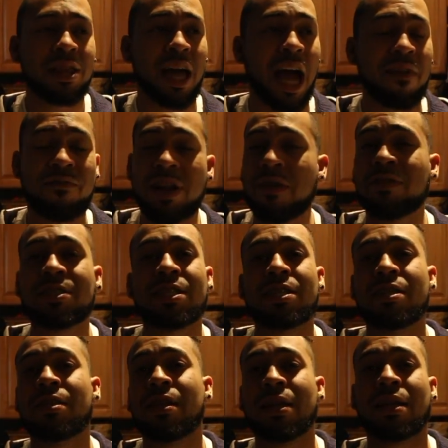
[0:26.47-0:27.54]
I've never seen
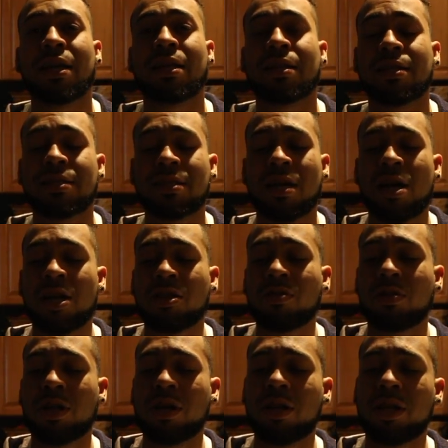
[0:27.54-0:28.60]
anything like this. You
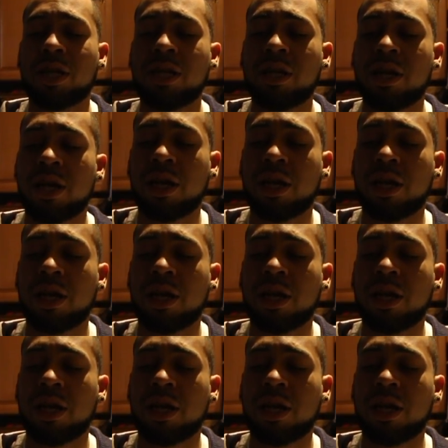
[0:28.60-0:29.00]
literally